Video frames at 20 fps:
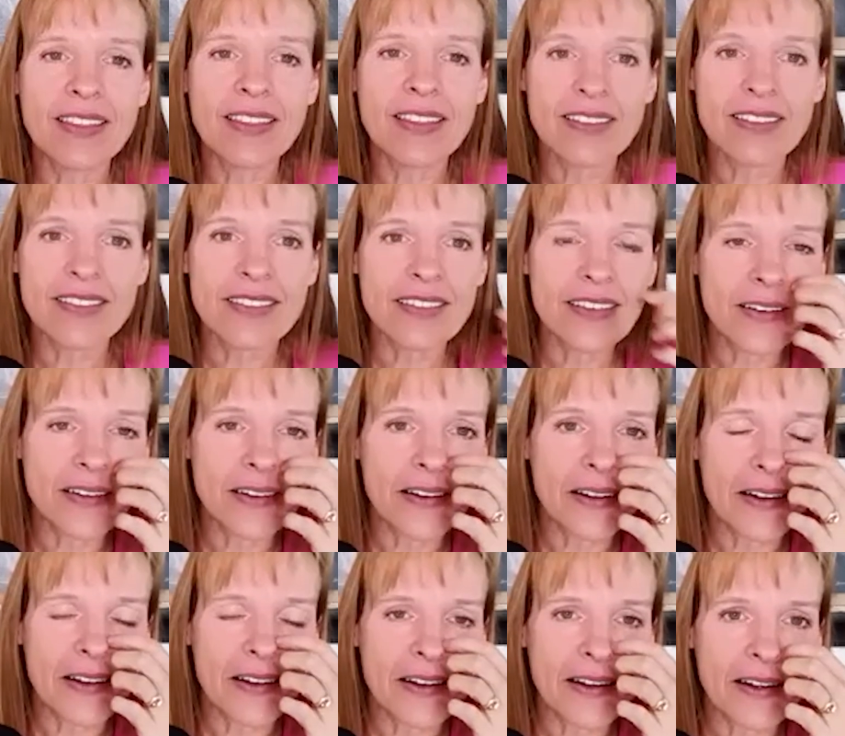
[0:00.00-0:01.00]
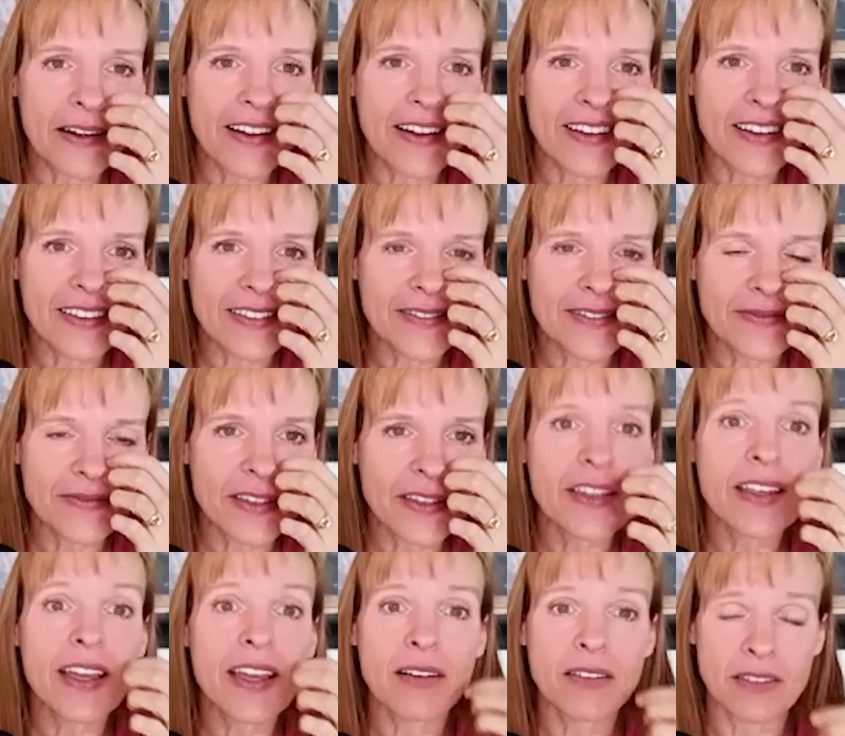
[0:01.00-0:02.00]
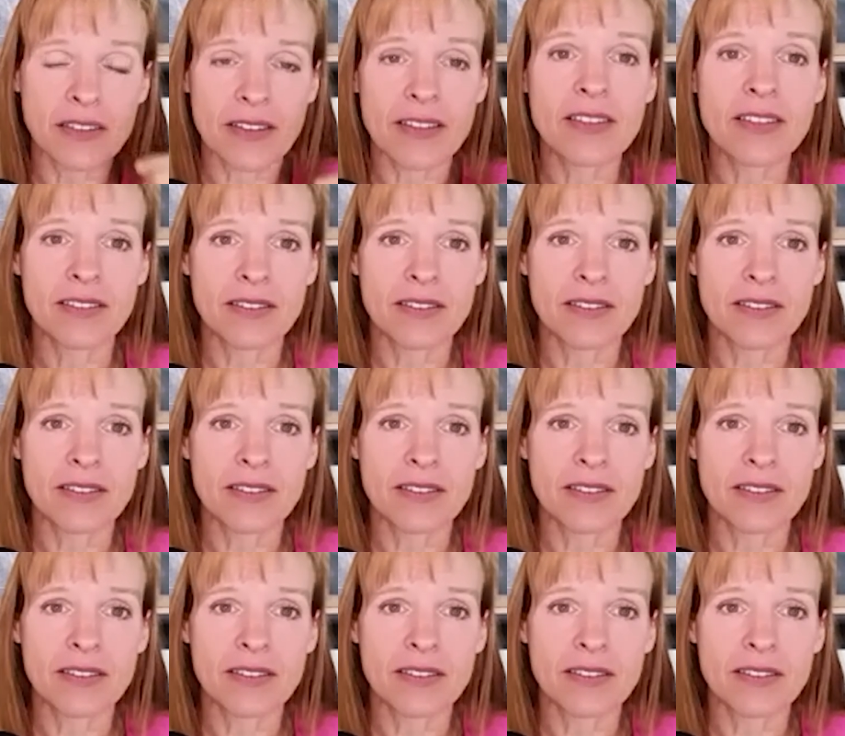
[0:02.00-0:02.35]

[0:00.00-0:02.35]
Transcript: will keep your attention. I give you something